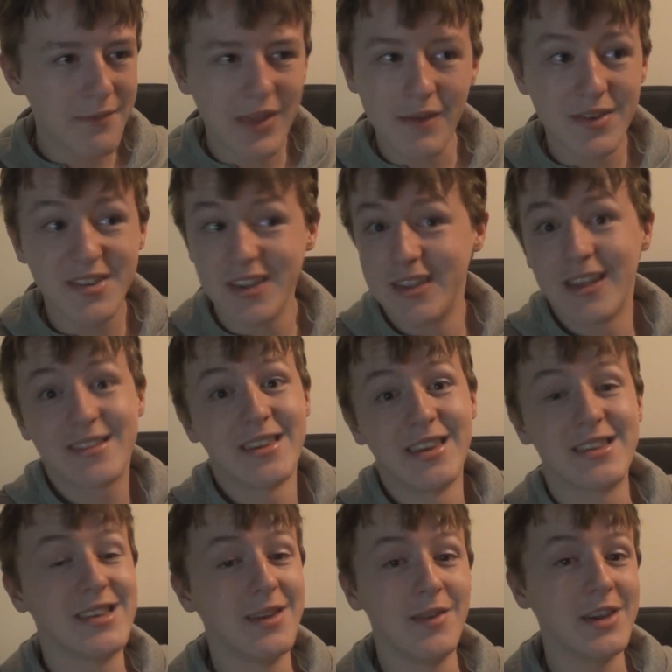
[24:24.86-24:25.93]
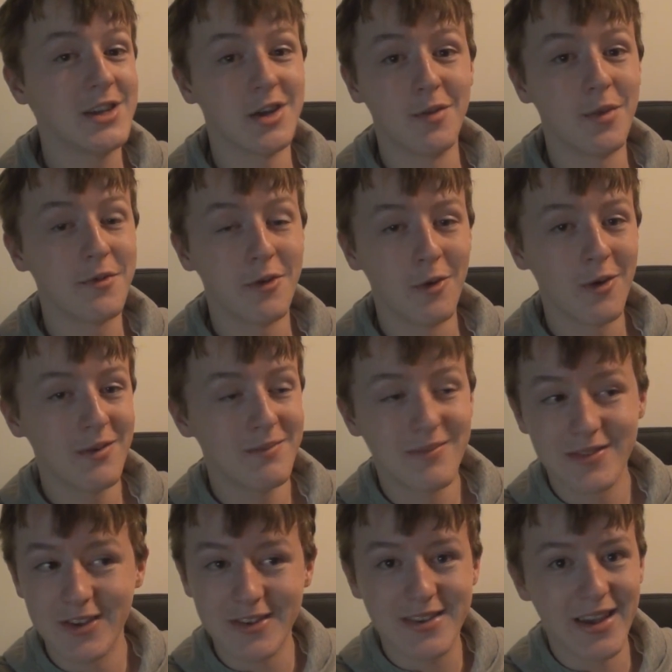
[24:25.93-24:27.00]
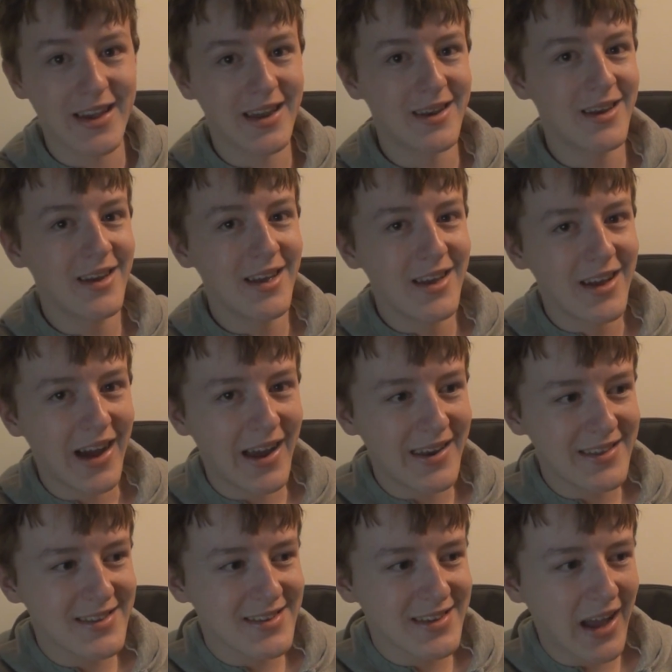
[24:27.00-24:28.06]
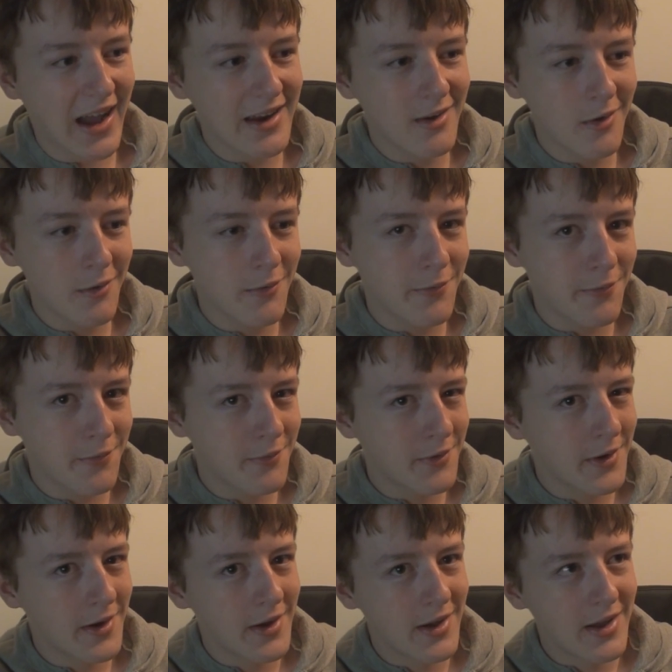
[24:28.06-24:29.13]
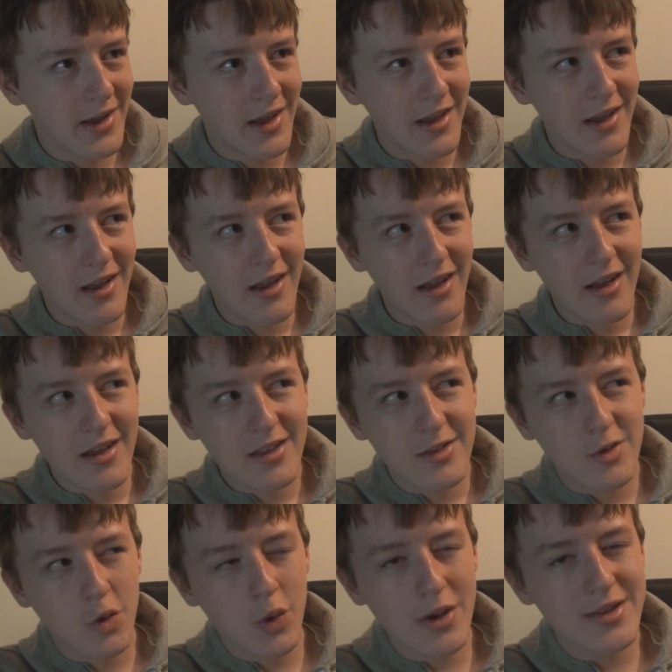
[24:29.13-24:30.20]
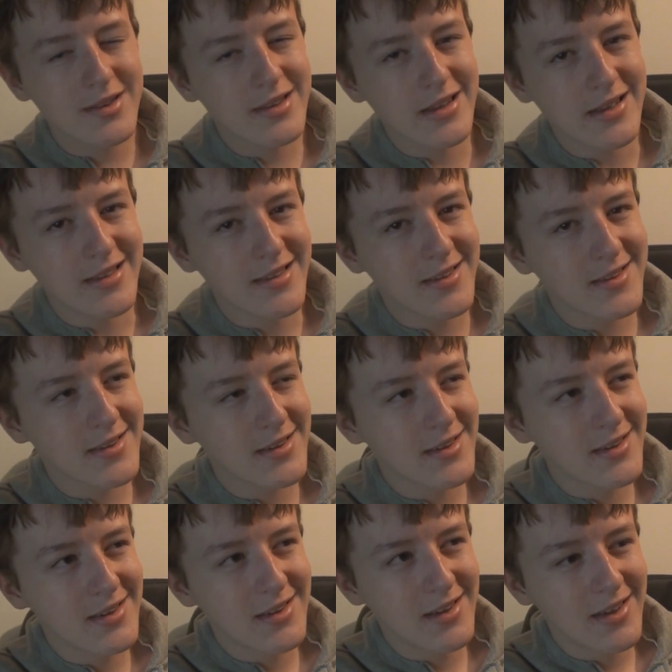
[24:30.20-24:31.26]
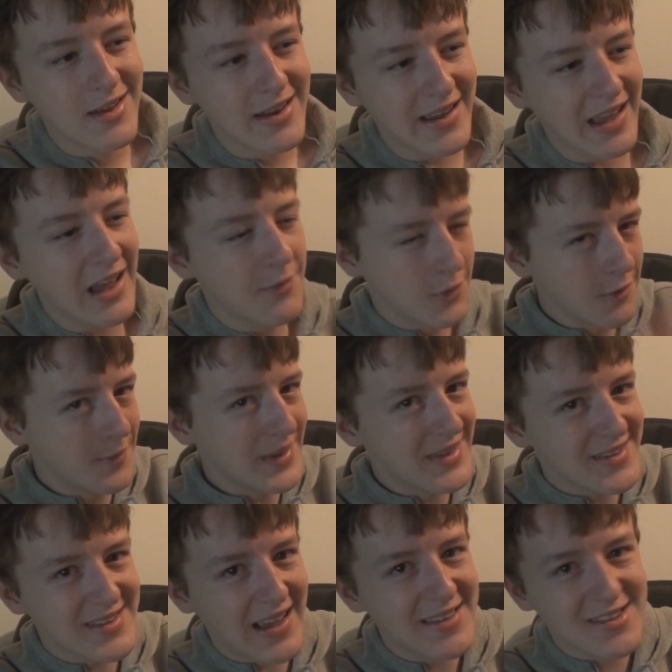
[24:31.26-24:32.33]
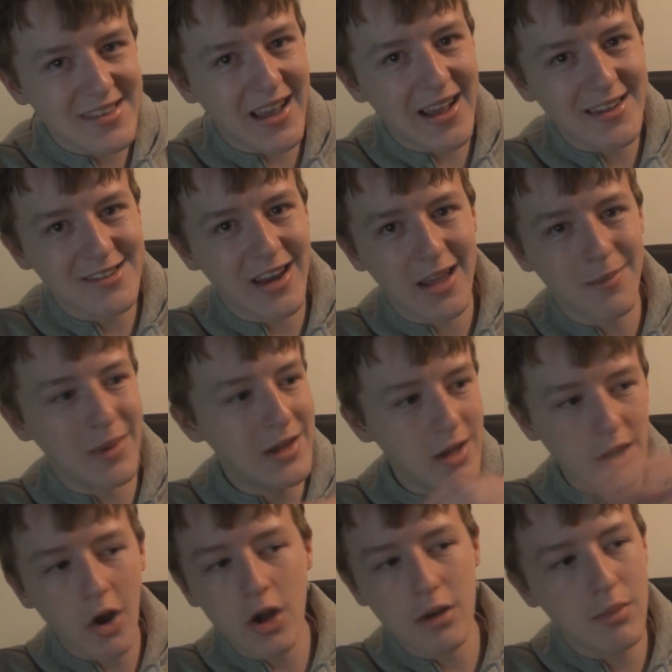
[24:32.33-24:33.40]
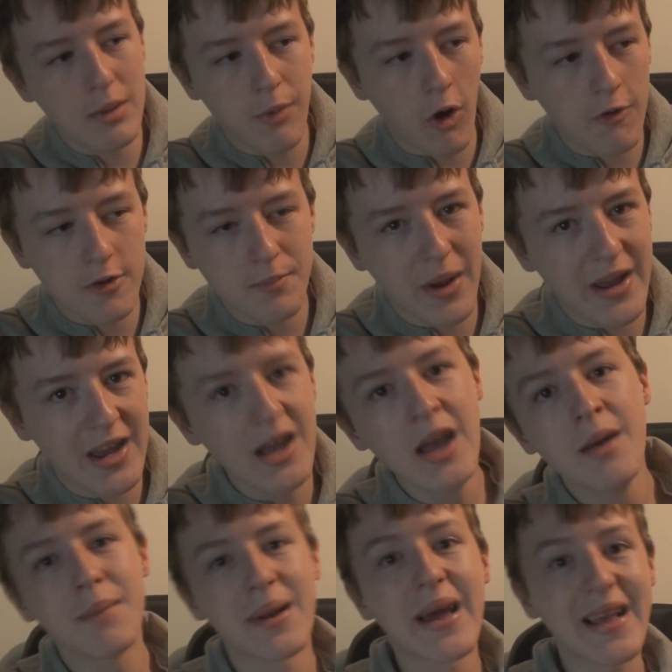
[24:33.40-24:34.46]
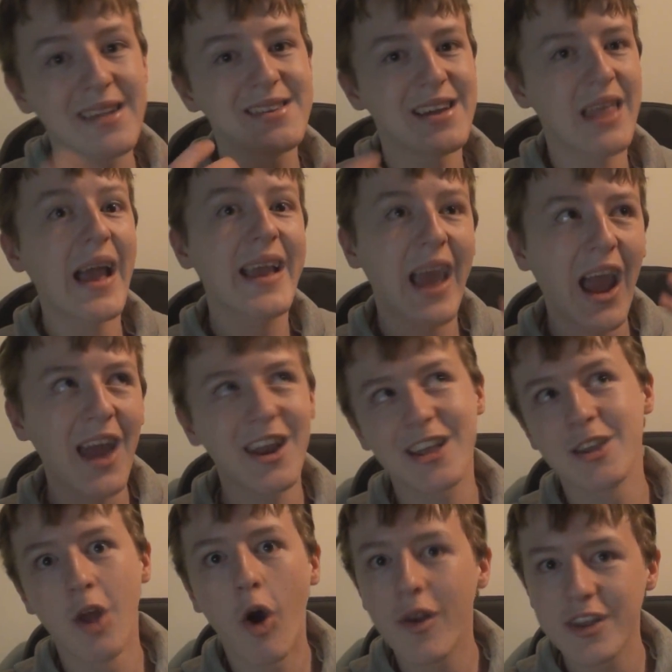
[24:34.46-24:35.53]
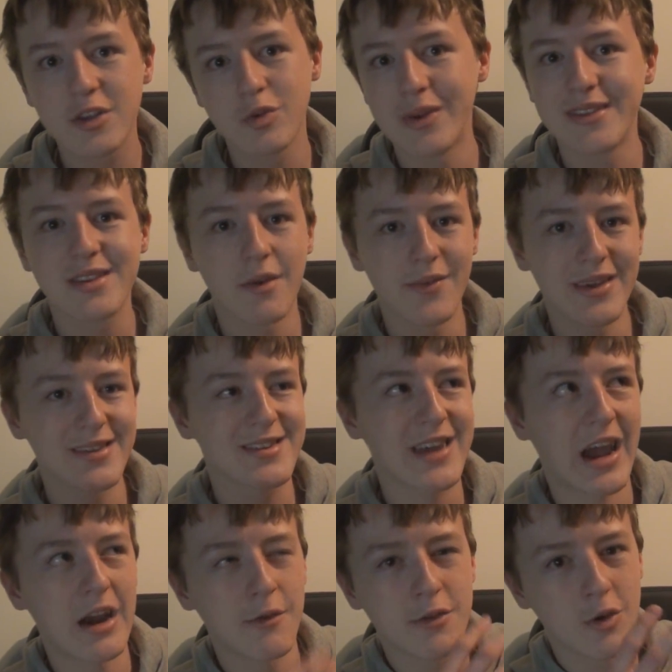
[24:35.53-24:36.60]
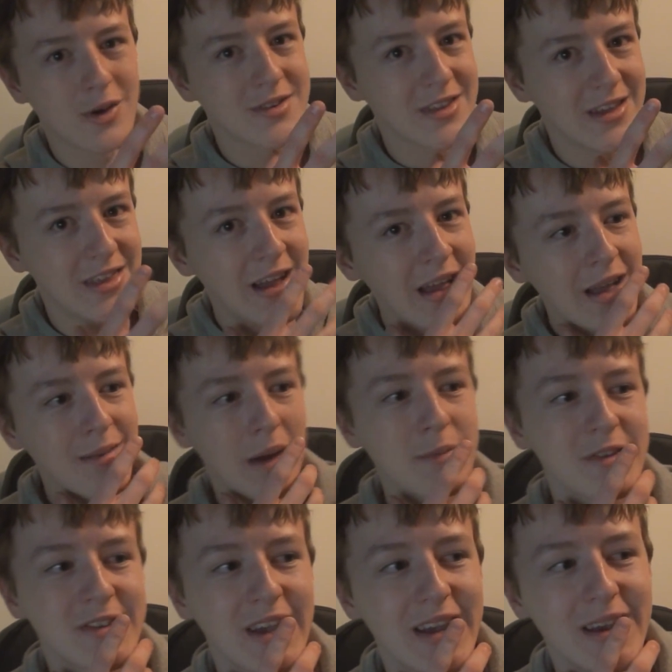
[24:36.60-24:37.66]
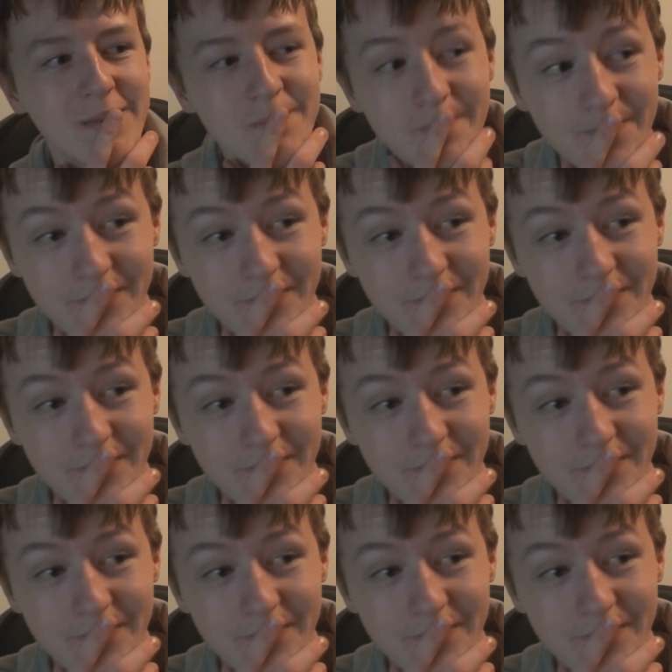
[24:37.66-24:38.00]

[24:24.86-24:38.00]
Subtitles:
never seen this in a TV show before. Just saying. And it's kind of twisted. Like, if you've been desensitized like me, you're not going to be bothered by it. But like I said, I can't acknowledge when something is kind of twisted. I'm just saying,